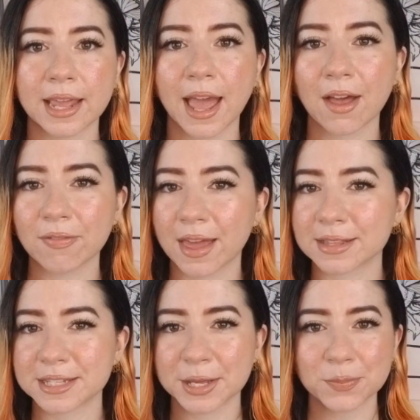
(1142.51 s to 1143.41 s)
have
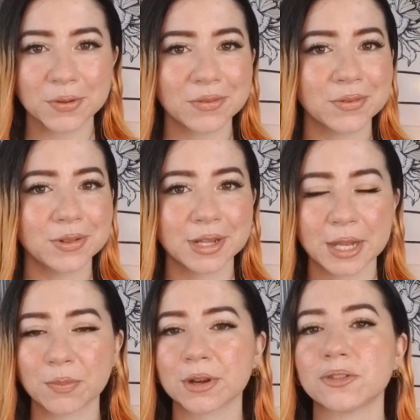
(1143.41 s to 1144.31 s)
that typical
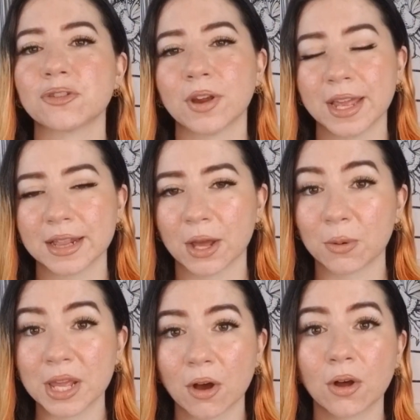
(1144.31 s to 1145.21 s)
Libra trait that
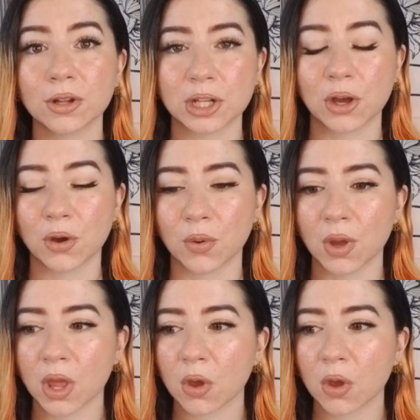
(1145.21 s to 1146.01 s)
we all know,